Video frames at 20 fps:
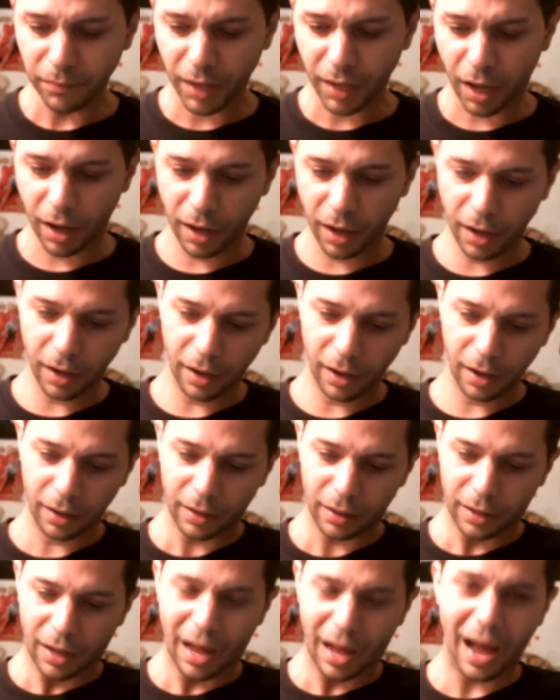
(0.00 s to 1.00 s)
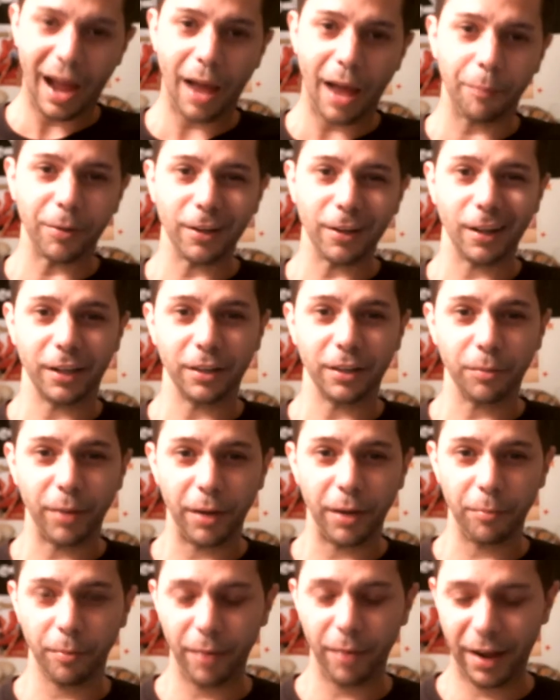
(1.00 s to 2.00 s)
Uh, I happen to like the
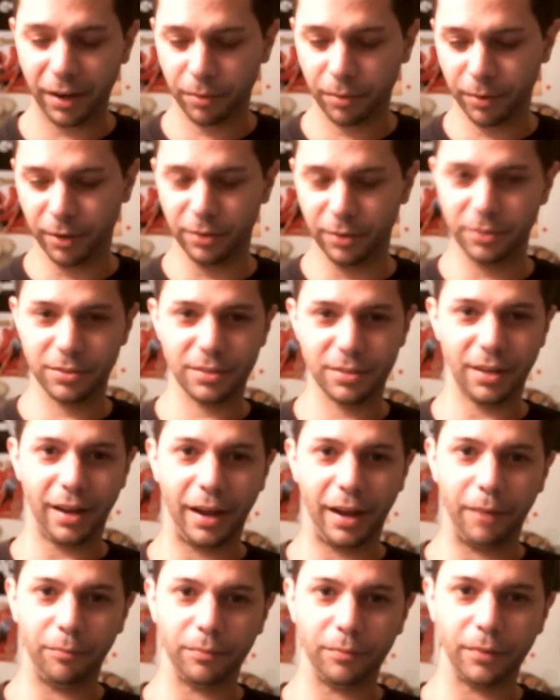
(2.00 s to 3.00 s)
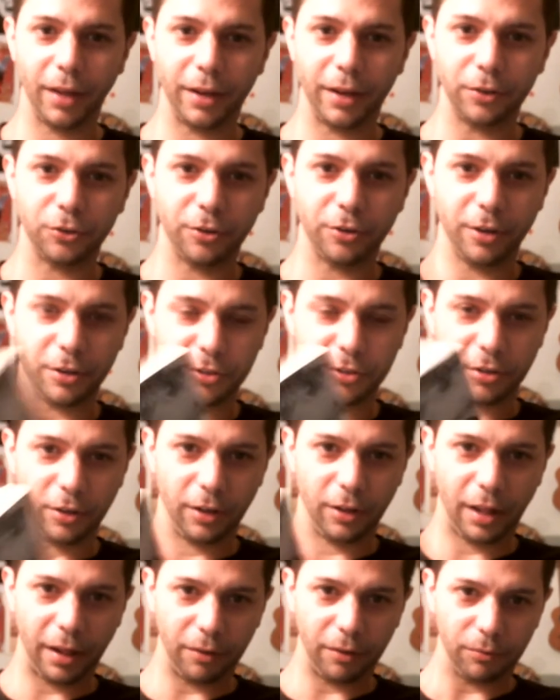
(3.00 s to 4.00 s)
paperback because I'm like
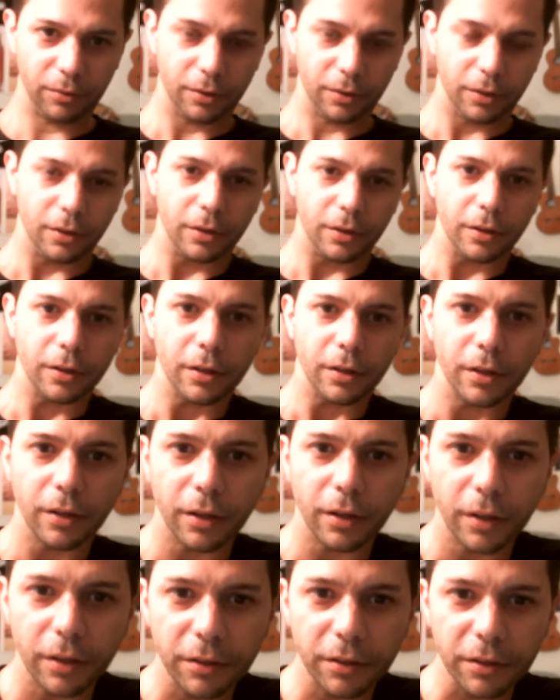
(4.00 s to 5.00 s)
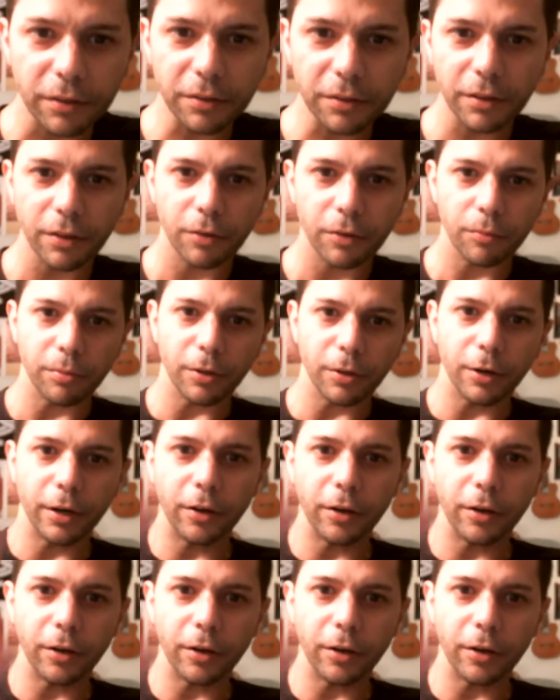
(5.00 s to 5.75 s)
traditionally. Is this a little blurry?